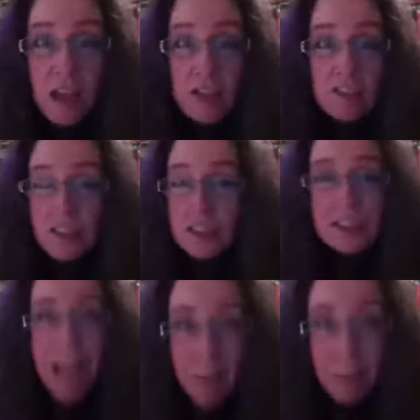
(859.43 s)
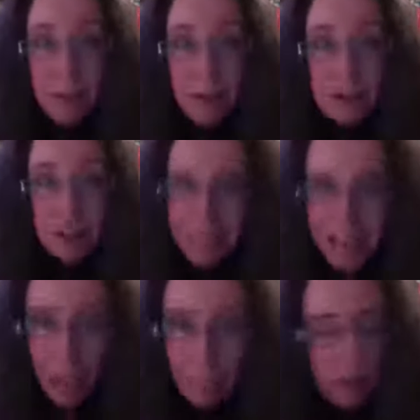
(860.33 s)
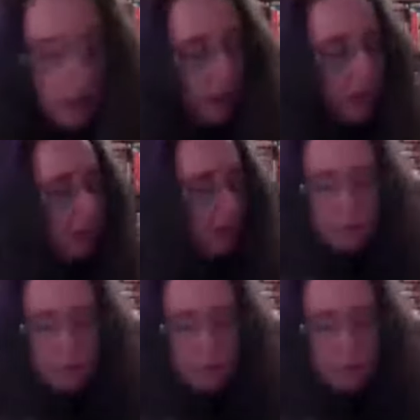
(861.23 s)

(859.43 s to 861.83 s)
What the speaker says: Just stop. Anyhow.